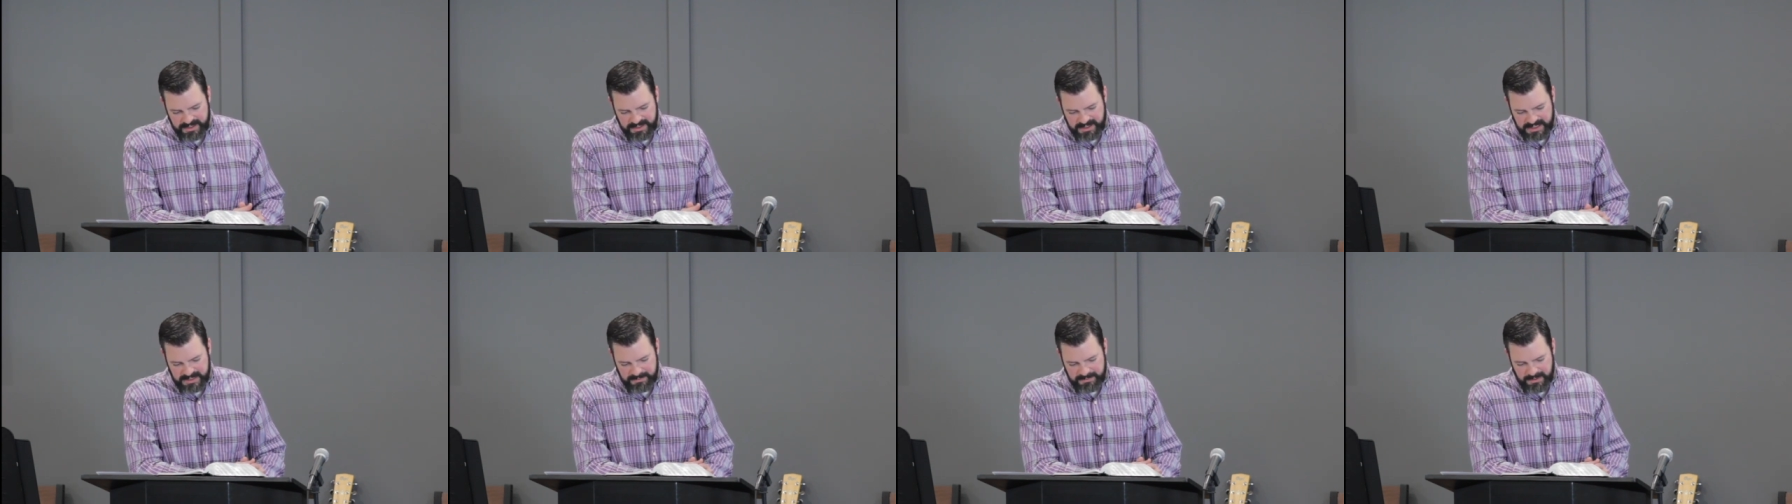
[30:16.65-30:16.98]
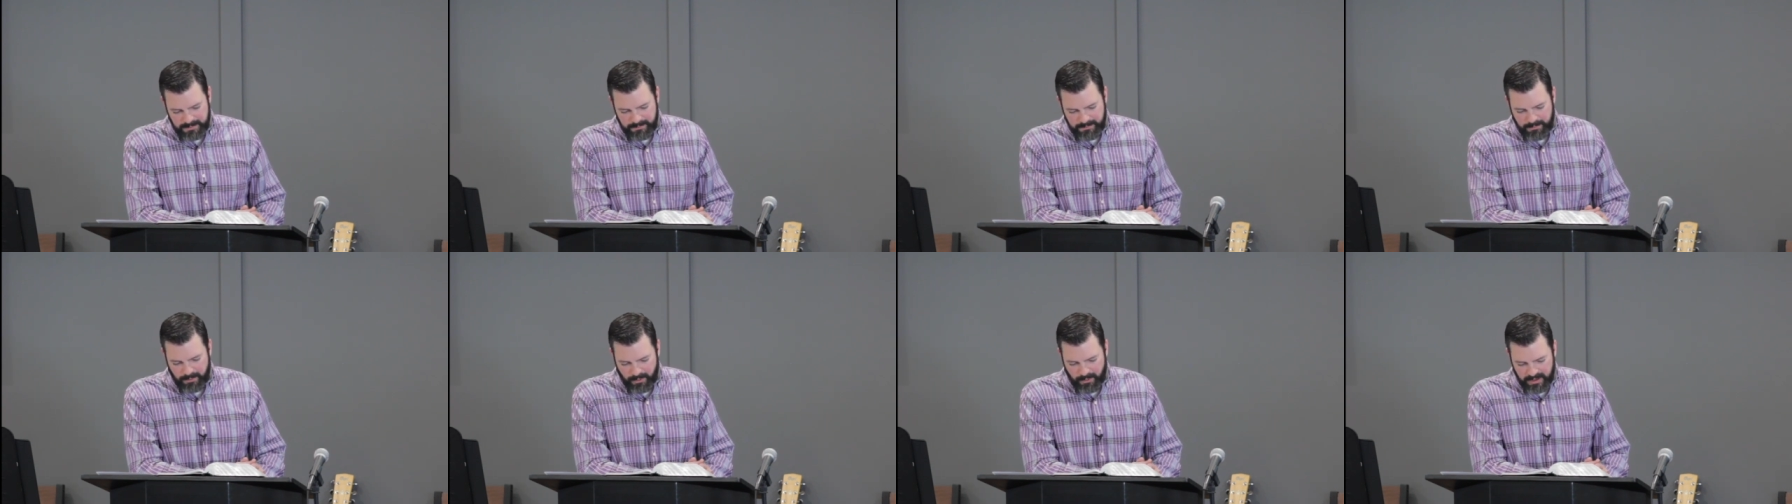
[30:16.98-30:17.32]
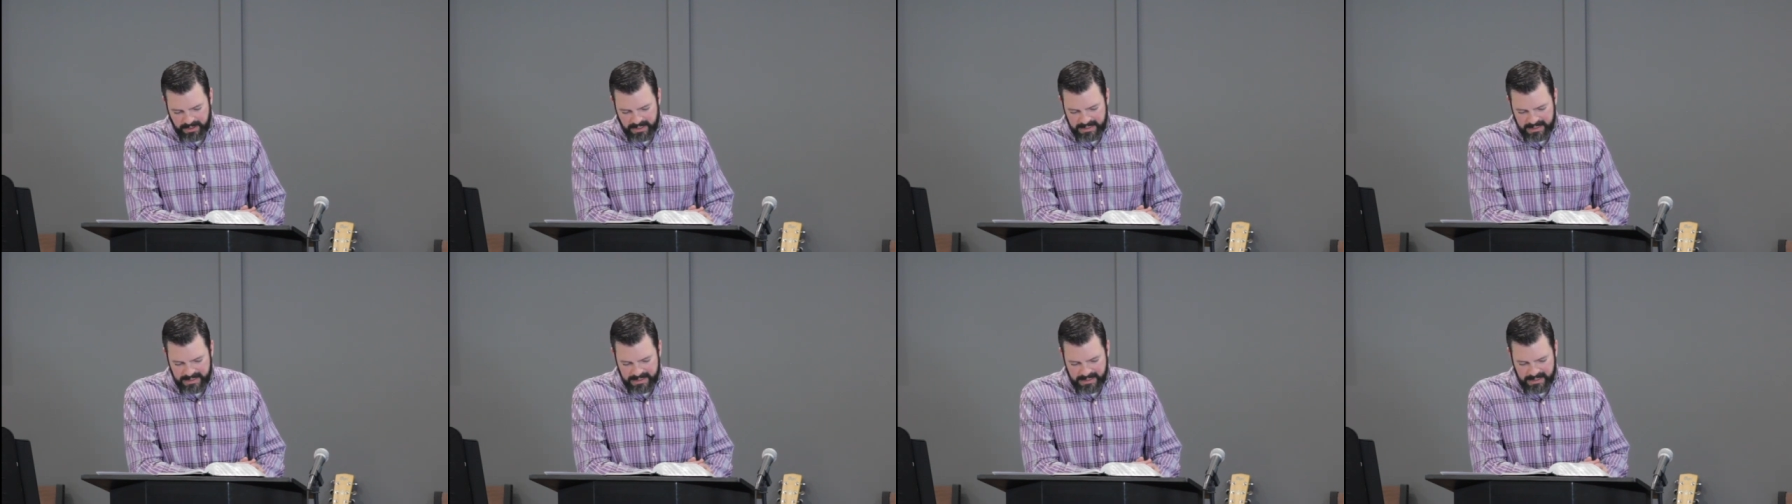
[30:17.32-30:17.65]
us to be born
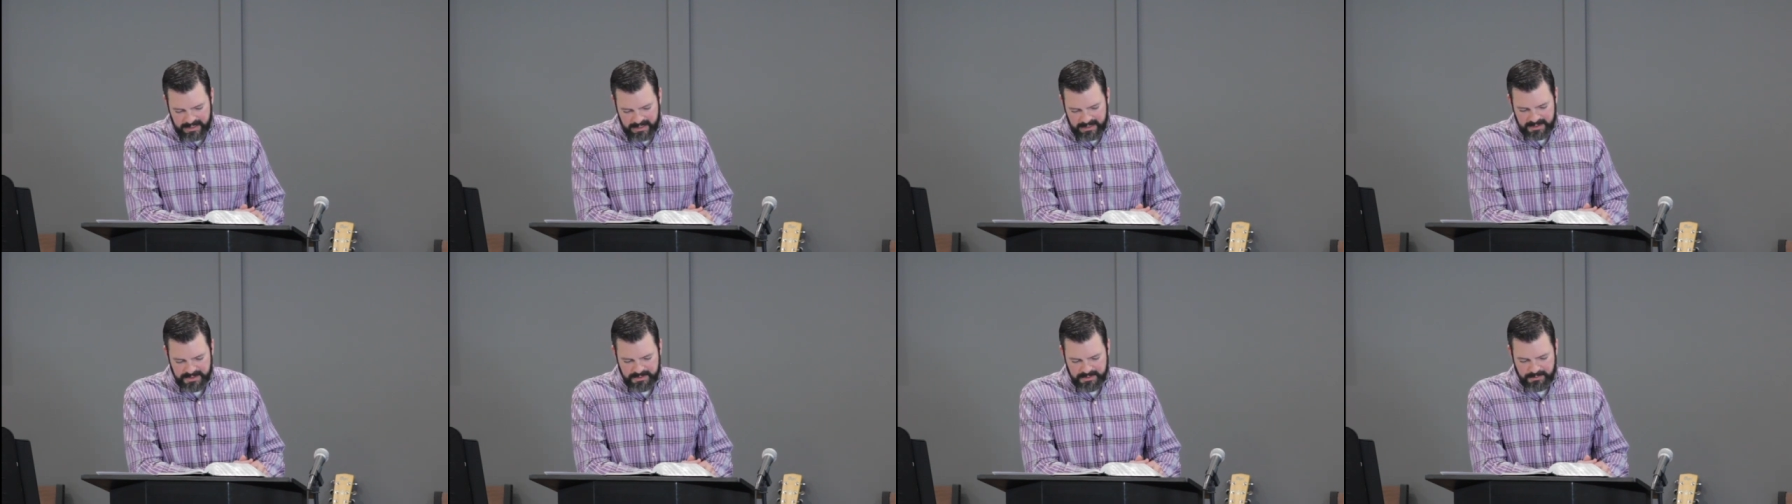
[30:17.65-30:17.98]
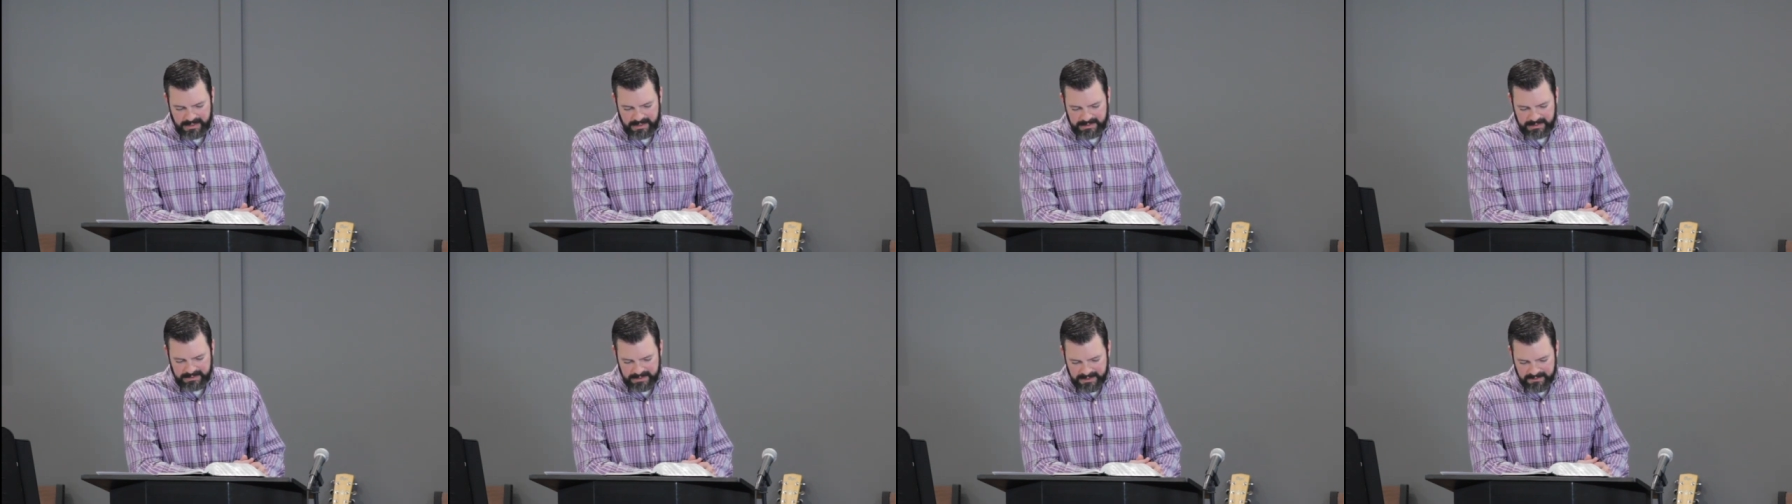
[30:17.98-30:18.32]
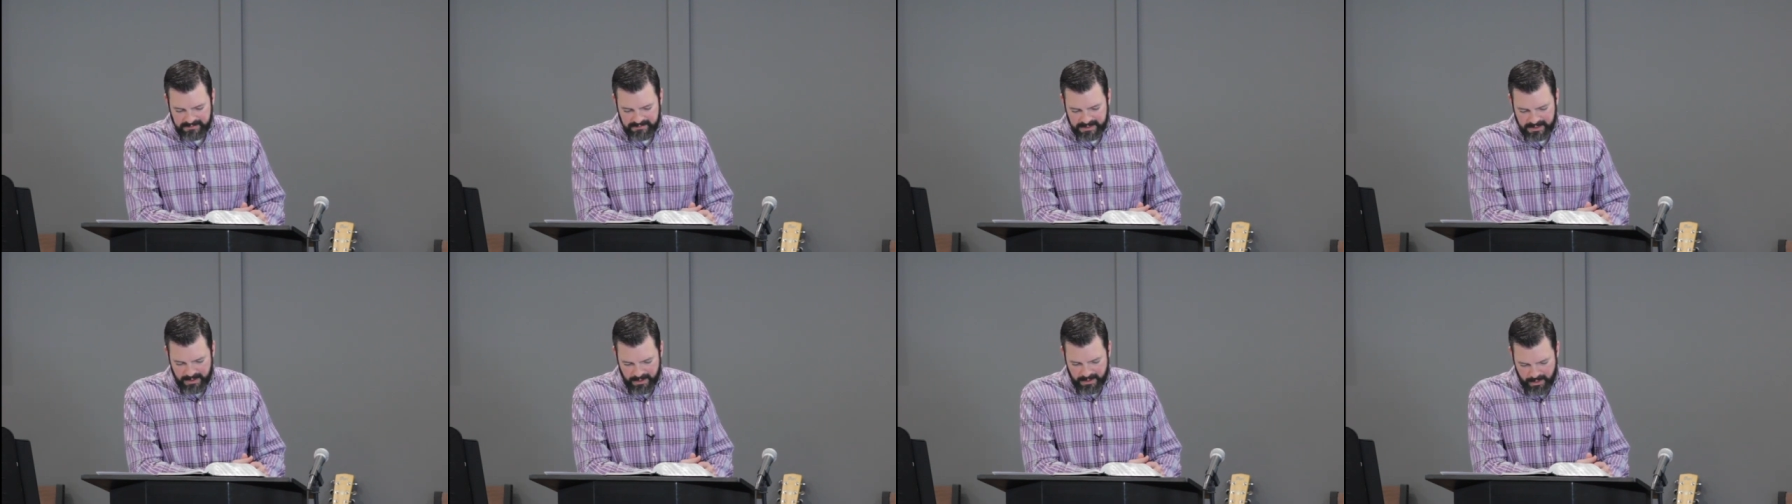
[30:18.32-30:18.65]
again to a
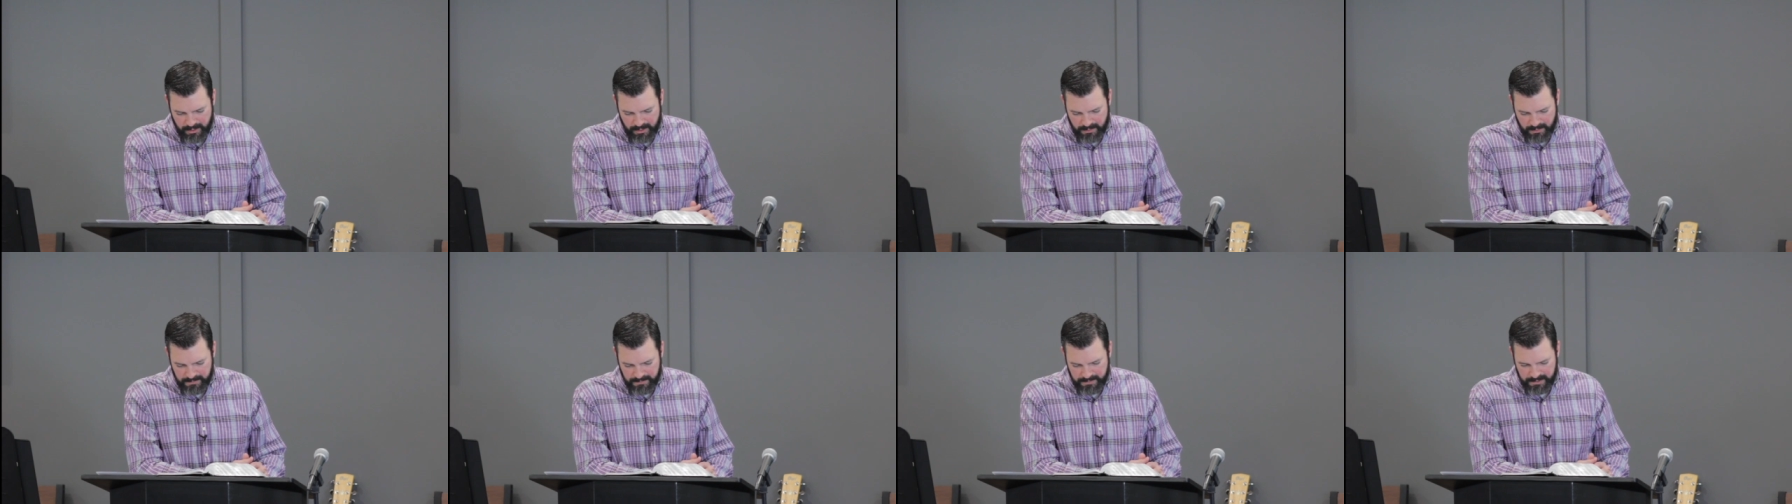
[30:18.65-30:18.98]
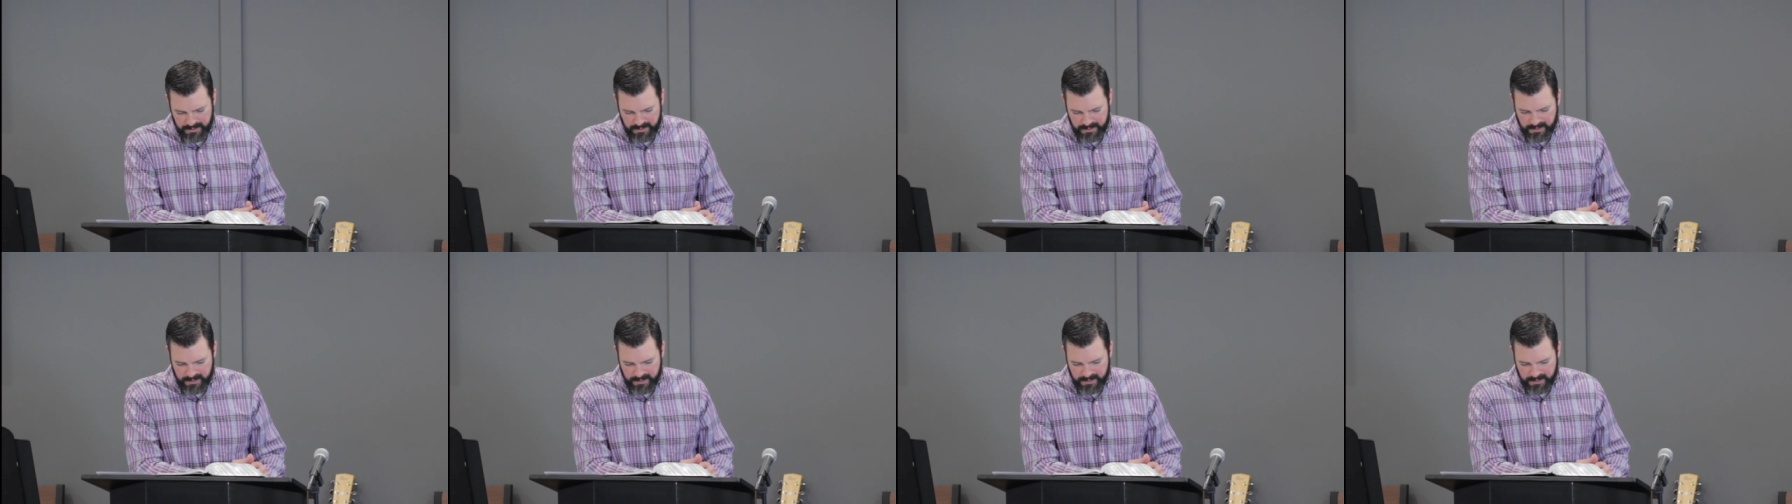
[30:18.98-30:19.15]
living hope